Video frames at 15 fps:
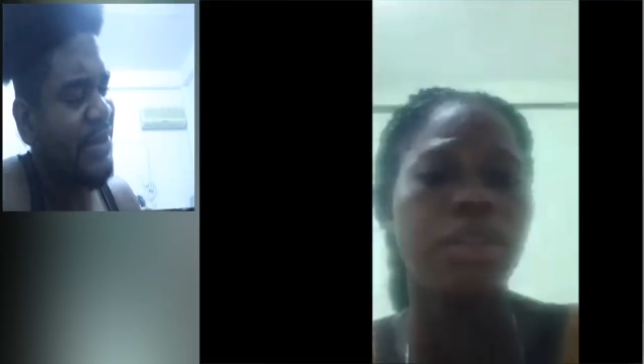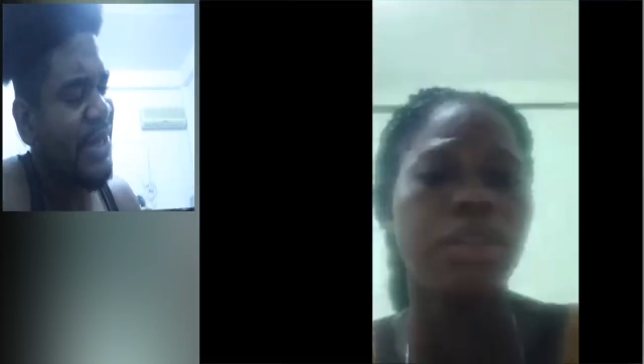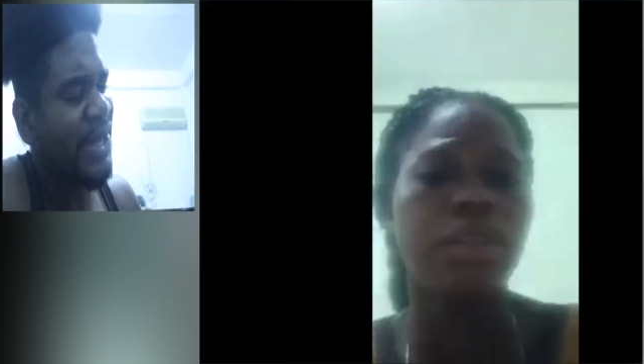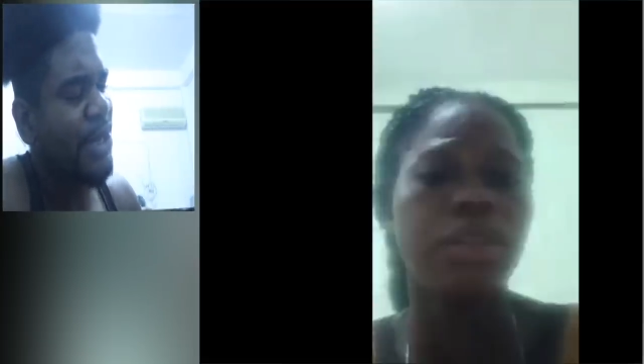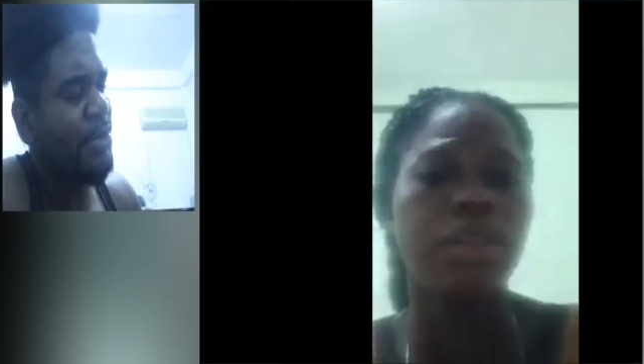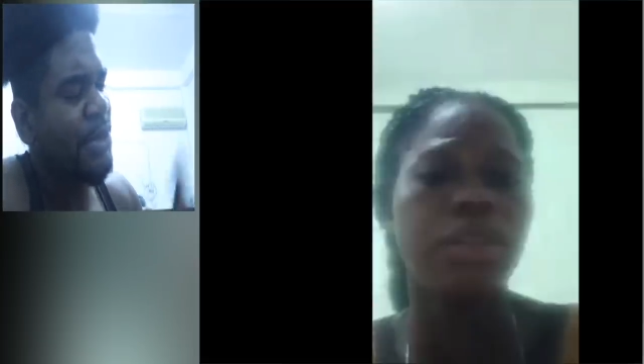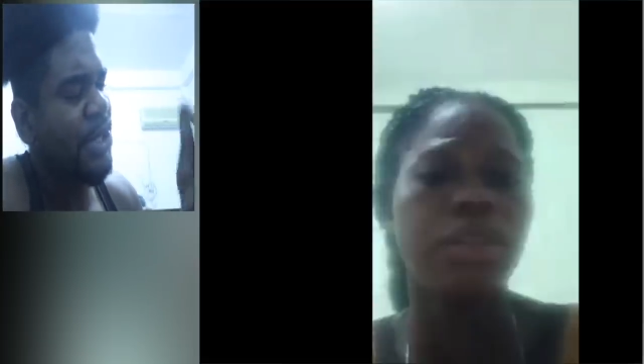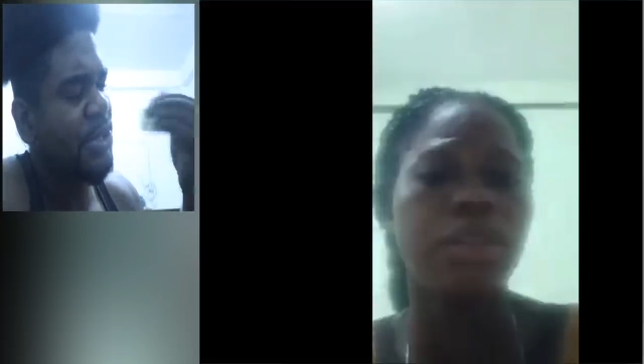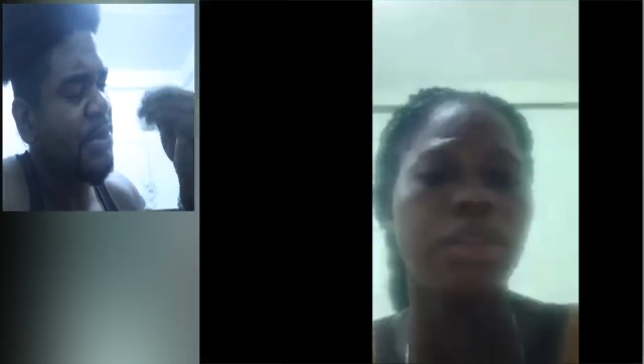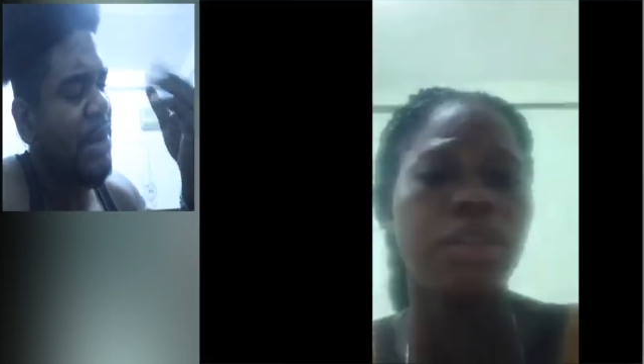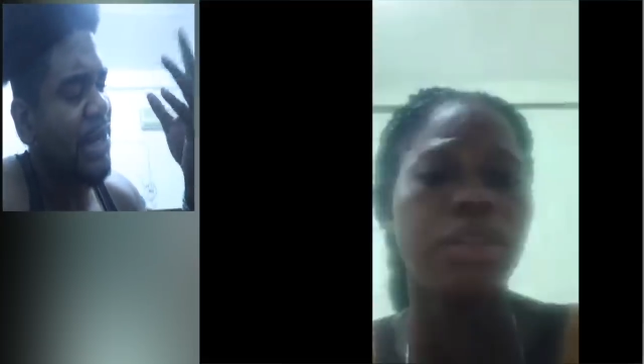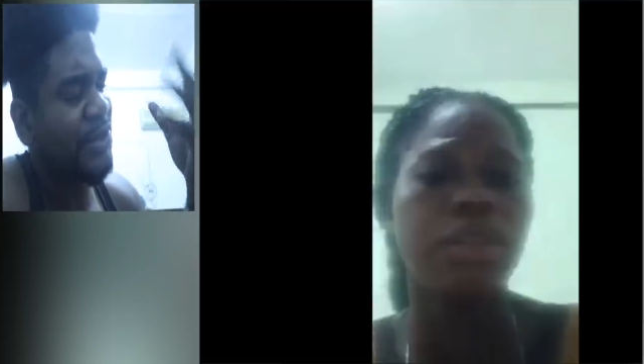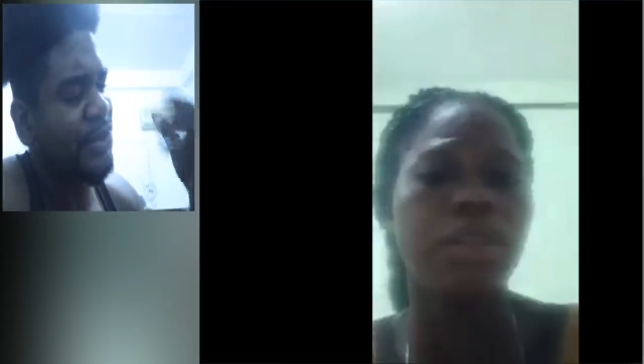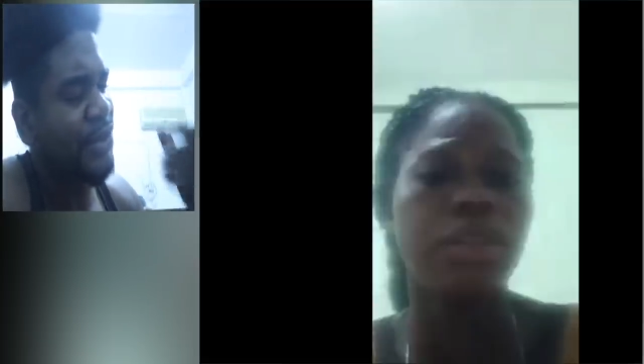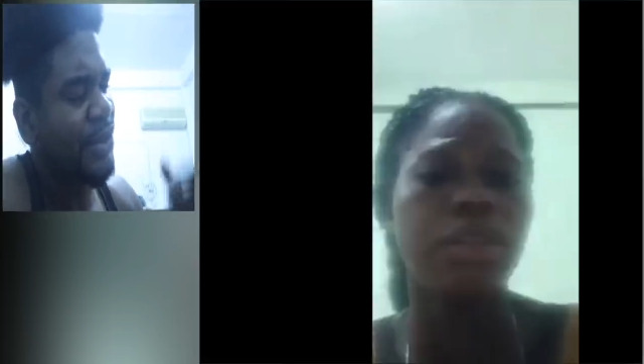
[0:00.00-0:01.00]
Kinda brings me
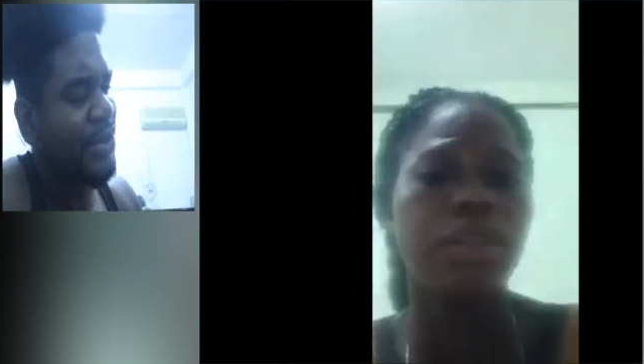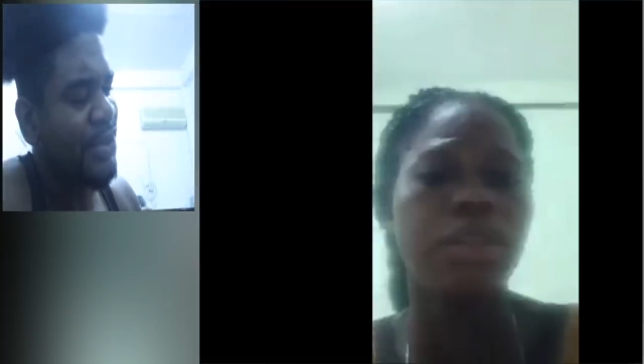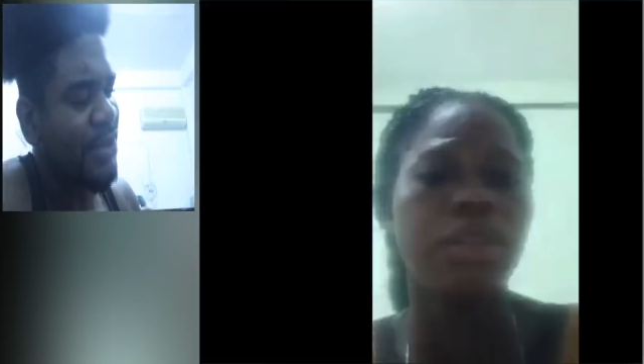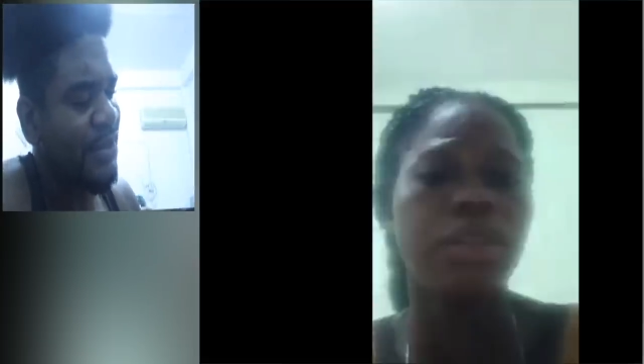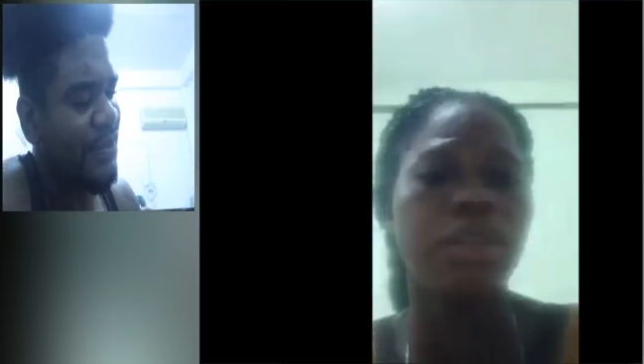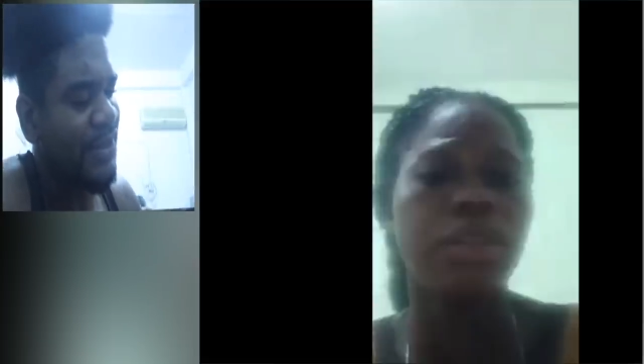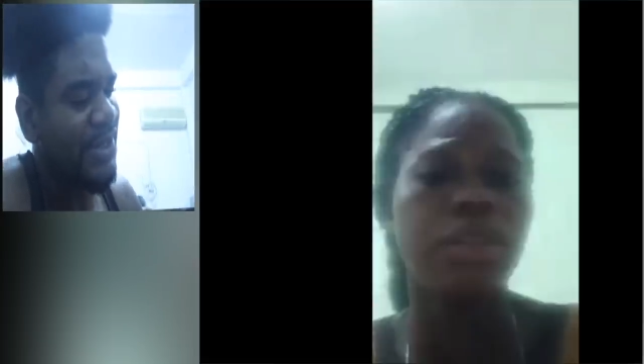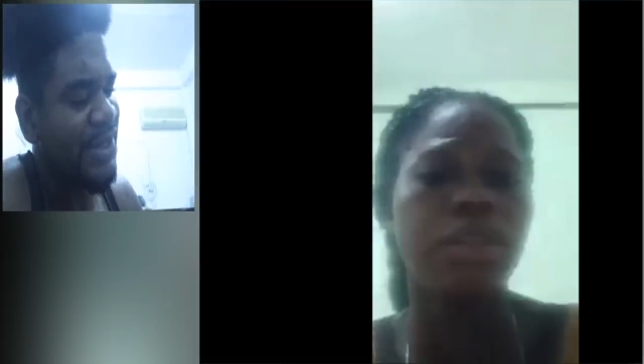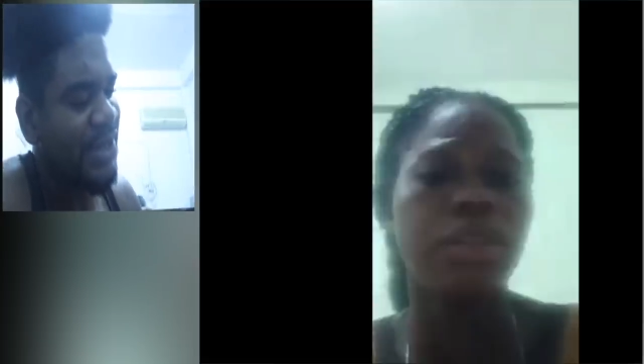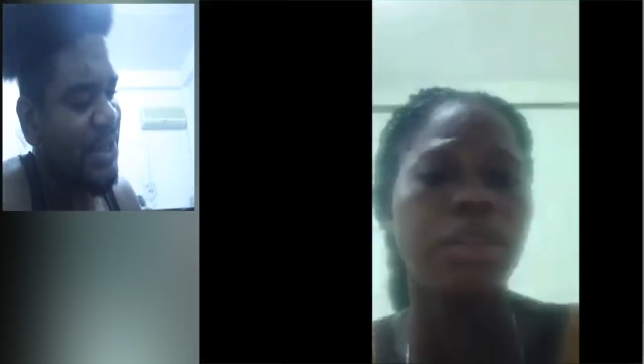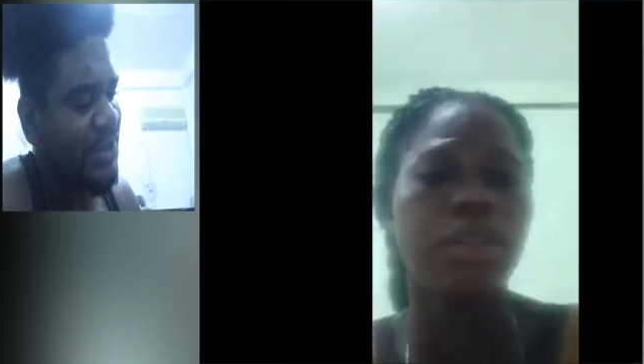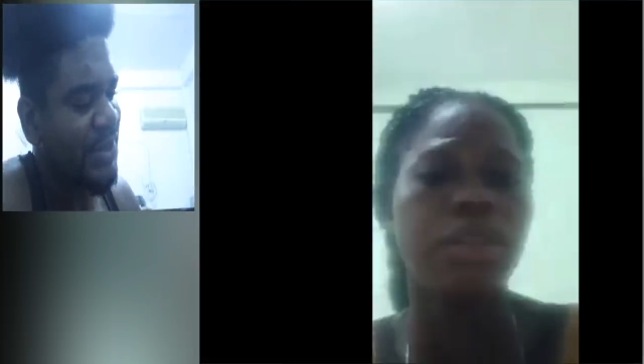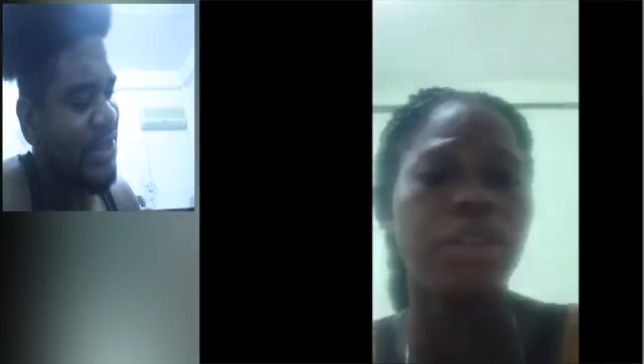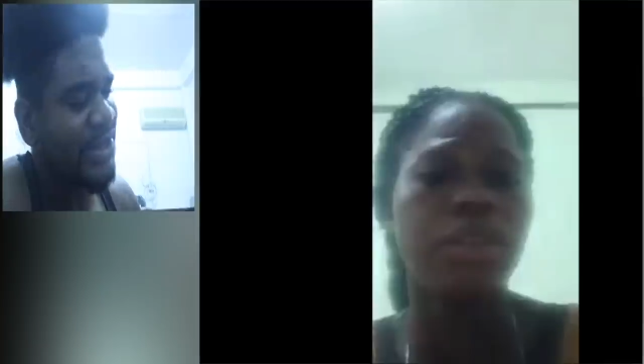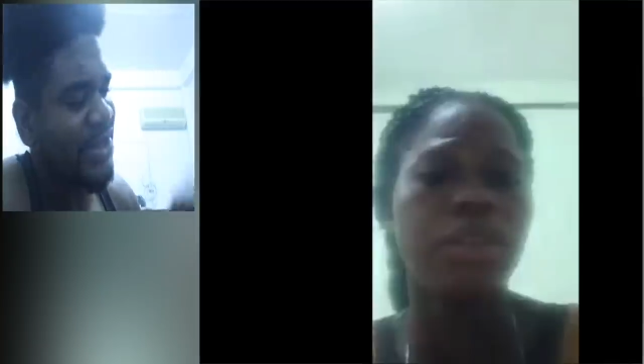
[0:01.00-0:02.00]
back to Ross
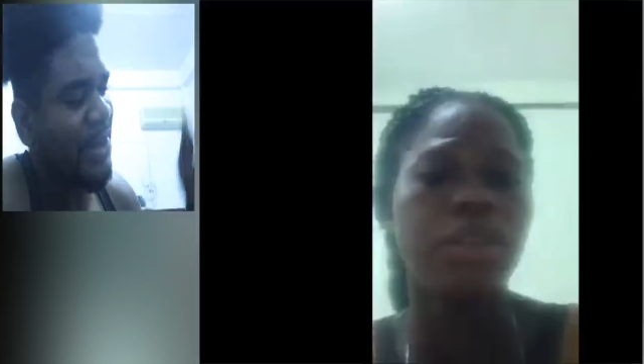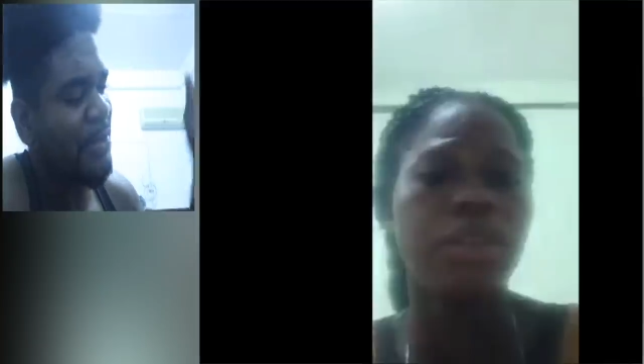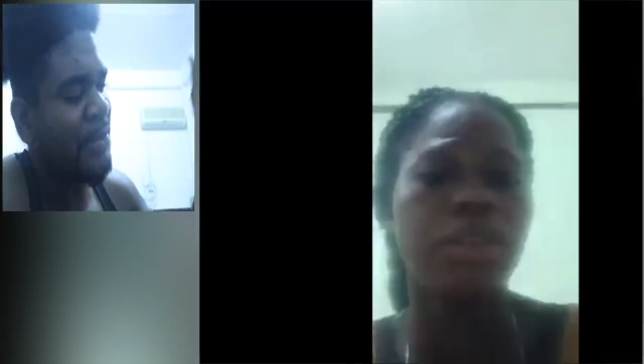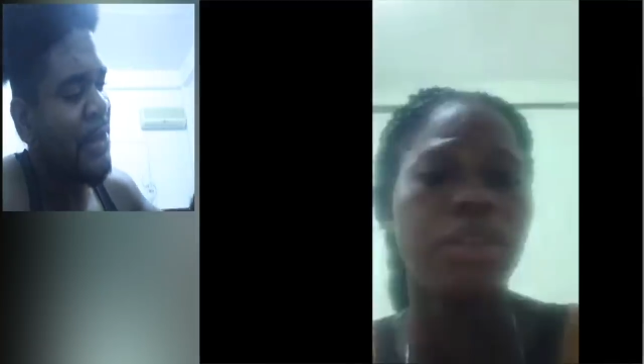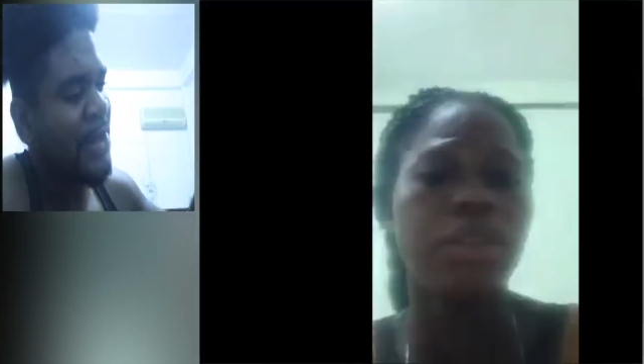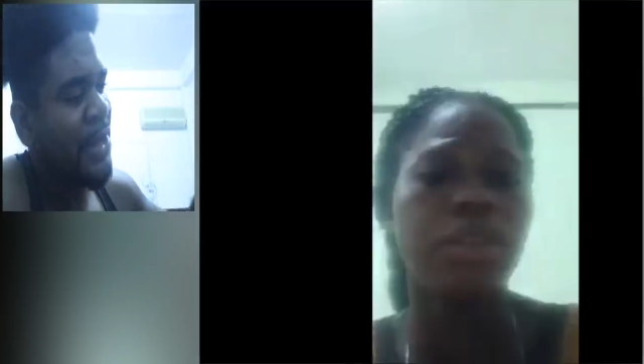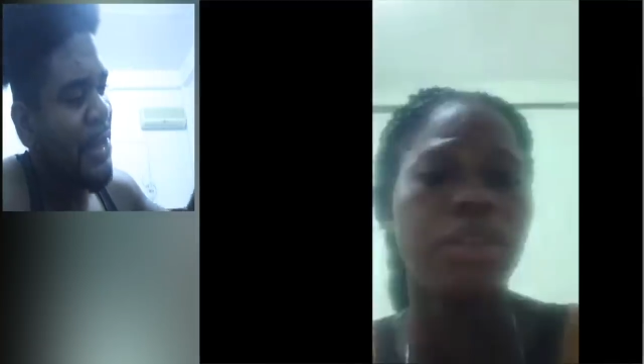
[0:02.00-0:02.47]
University when some